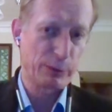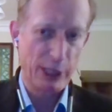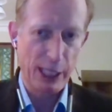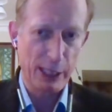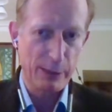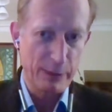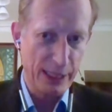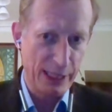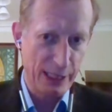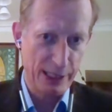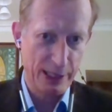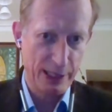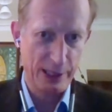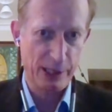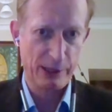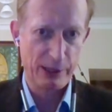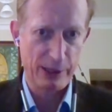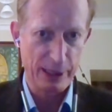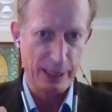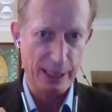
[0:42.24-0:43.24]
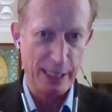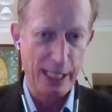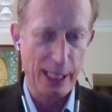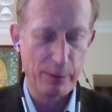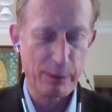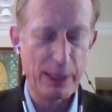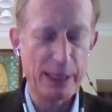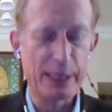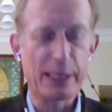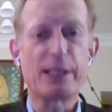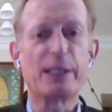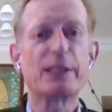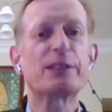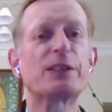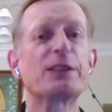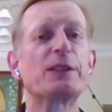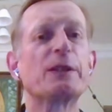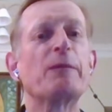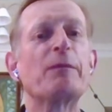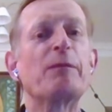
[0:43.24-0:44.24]
of a prime minister and a
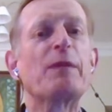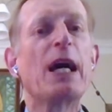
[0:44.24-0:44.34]
cabinet